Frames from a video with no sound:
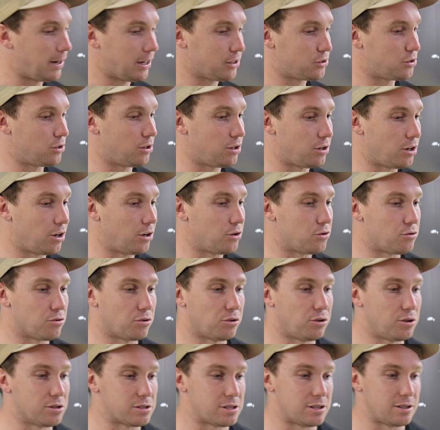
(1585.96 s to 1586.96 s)
make sure no
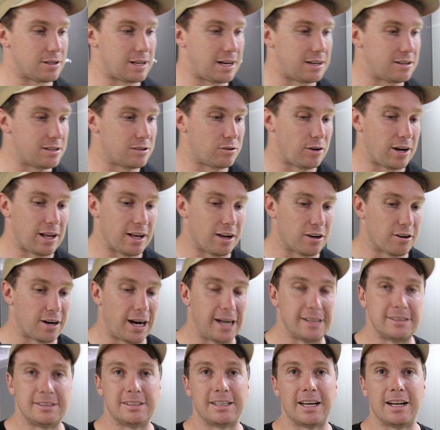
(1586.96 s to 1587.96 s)
drawers and that or anything
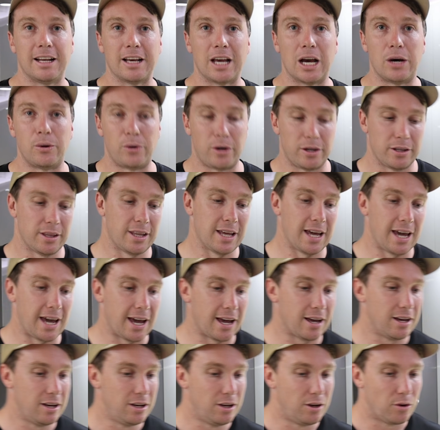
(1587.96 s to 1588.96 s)
crazy is going to go on
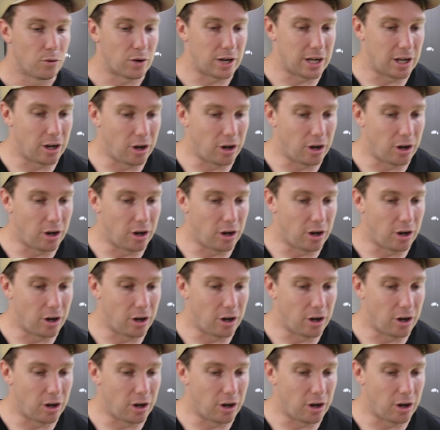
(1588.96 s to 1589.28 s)
there. Got